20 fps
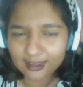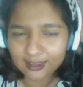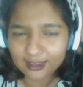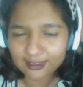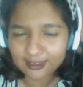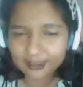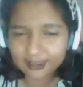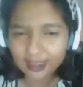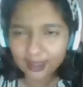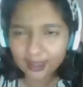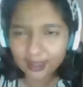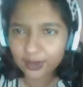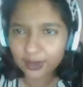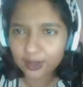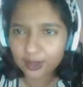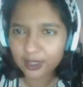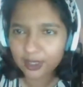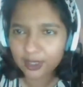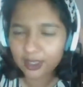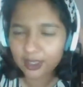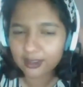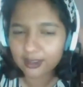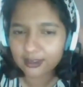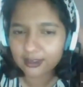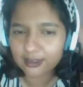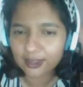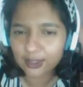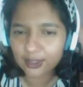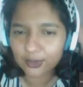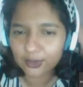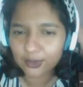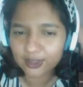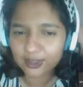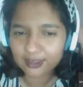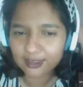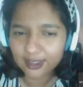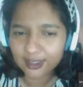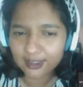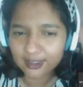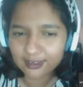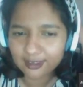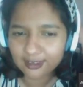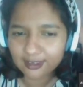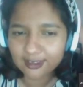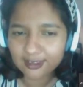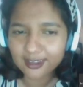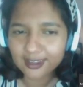Ken or anybody else has any questions.